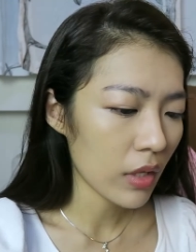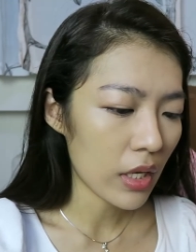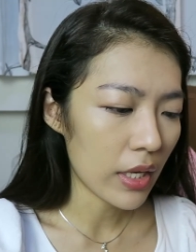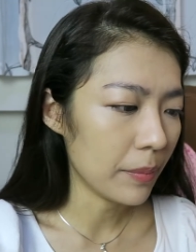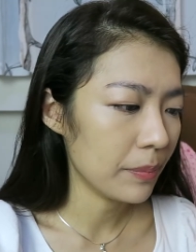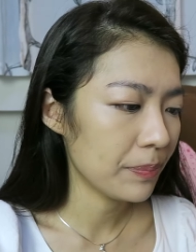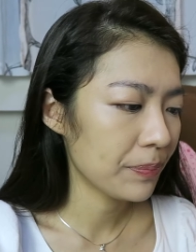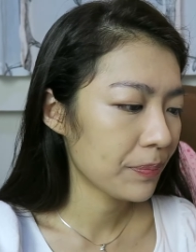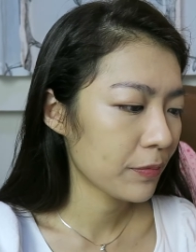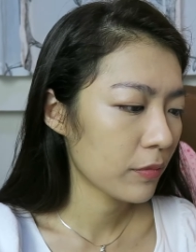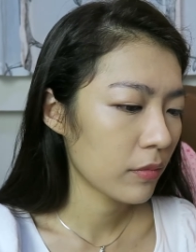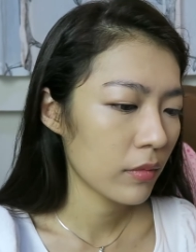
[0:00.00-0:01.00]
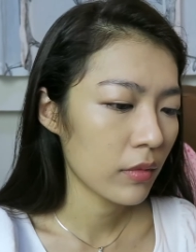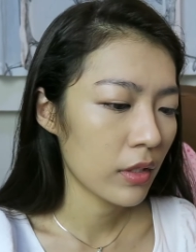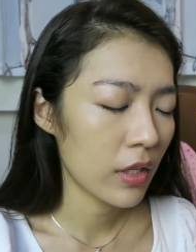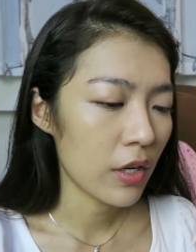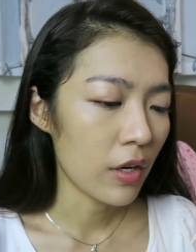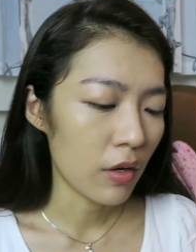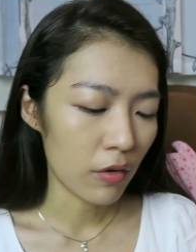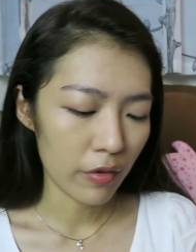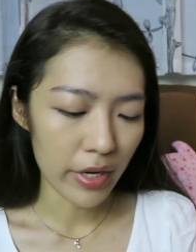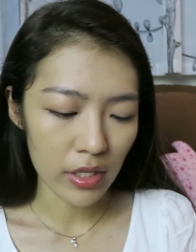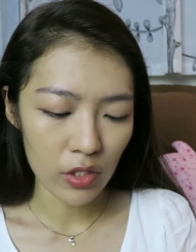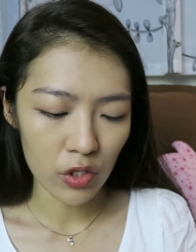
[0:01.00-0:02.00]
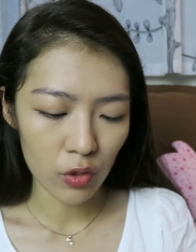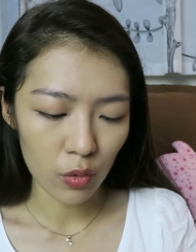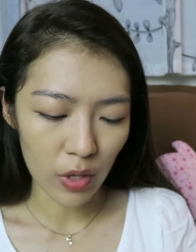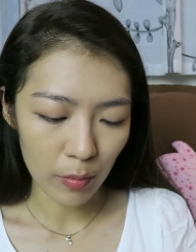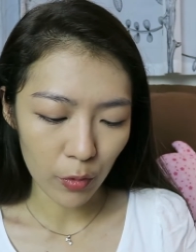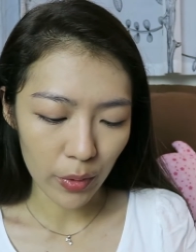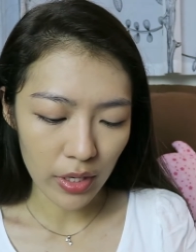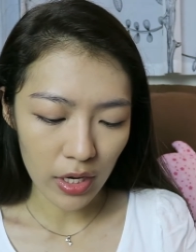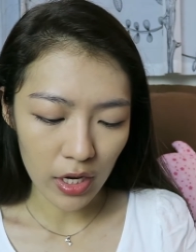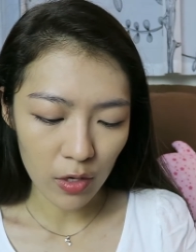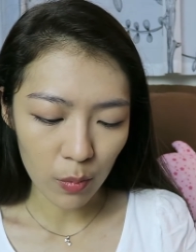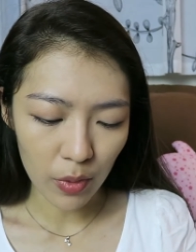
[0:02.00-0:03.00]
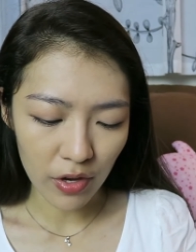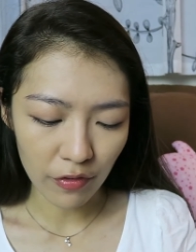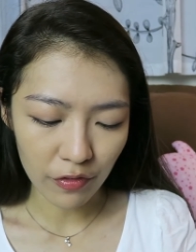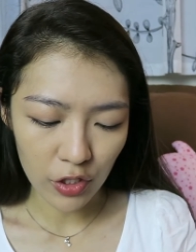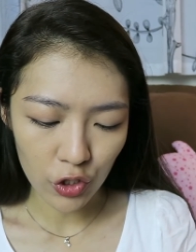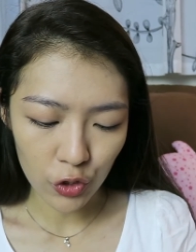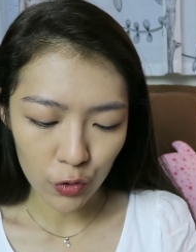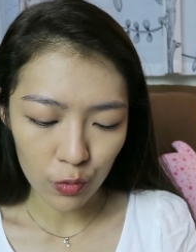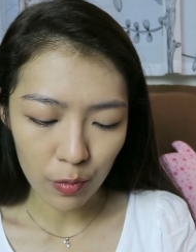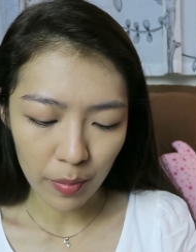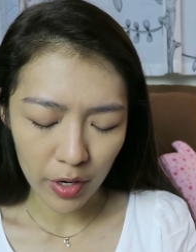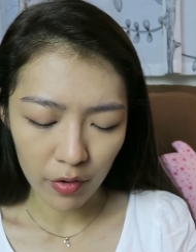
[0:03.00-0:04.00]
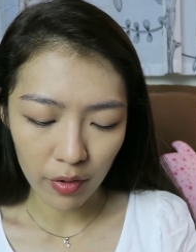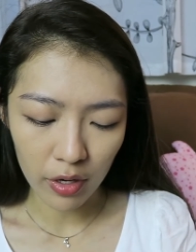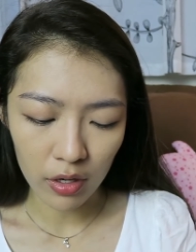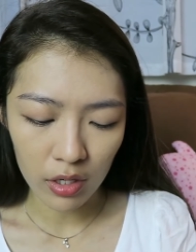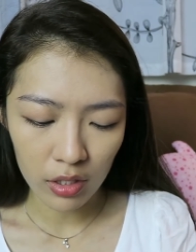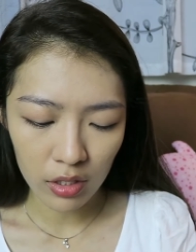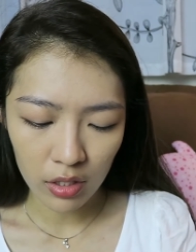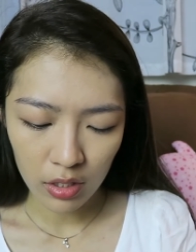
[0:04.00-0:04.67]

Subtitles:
Yep. Right, so I'm going in with the Shu Uemura,